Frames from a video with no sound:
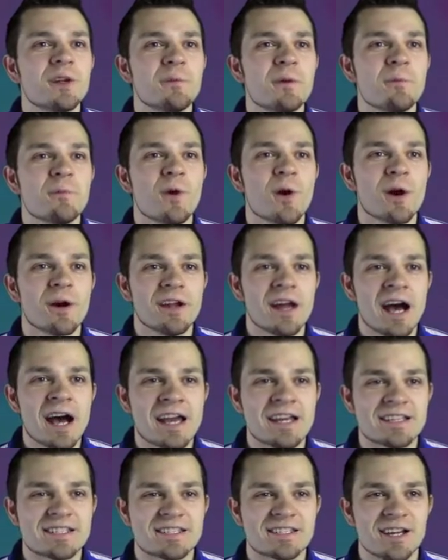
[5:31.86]
bit more.
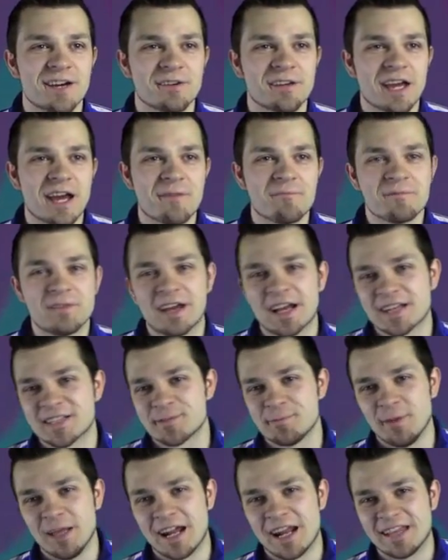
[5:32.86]
Nice. Okay, I got
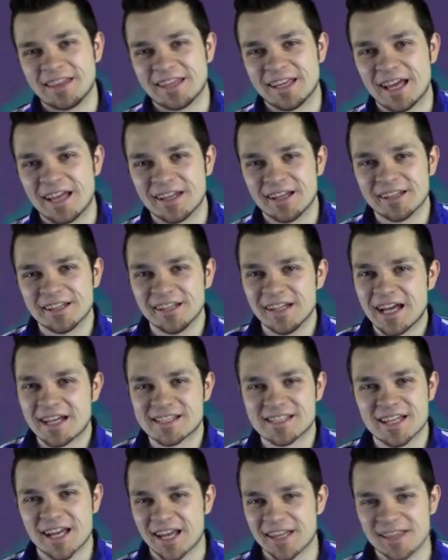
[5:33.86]
splat at the end of the last second.